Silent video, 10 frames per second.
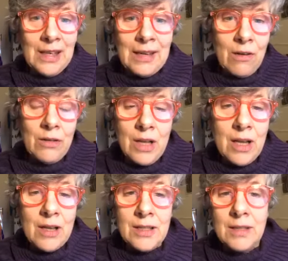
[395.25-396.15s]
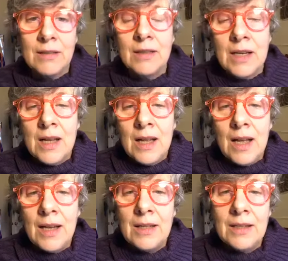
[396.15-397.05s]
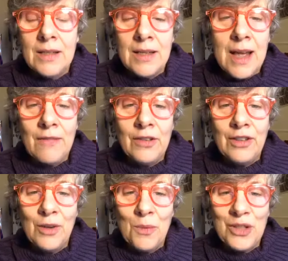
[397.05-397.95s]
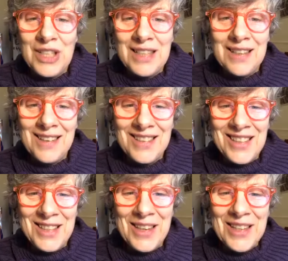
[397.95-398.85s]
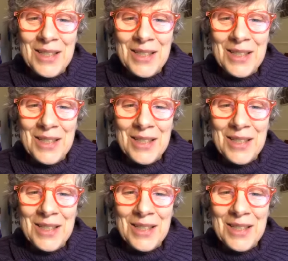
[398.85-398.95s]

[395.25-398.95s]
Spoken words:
click on hers and have a look at what she does. She's